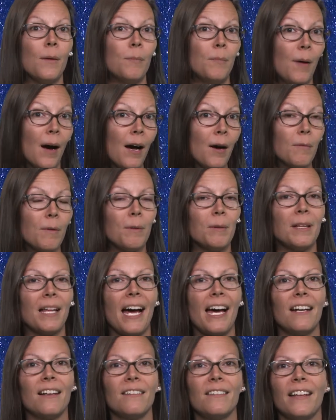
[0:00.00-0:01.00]
but we will
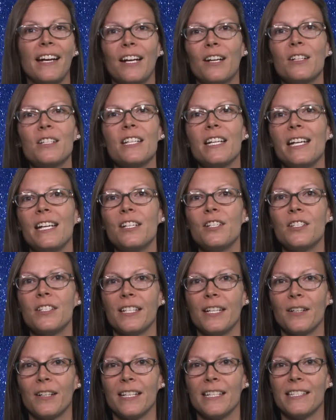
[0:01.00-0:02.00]
add a layer to each
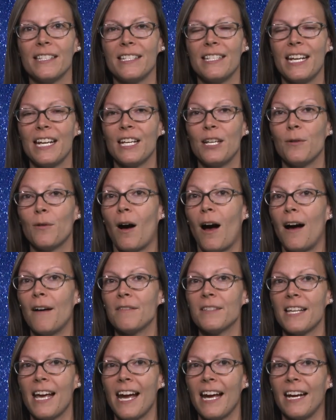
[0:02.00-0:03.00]
series and take you
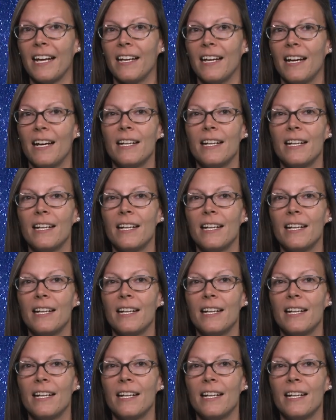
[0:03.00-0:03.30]
off-site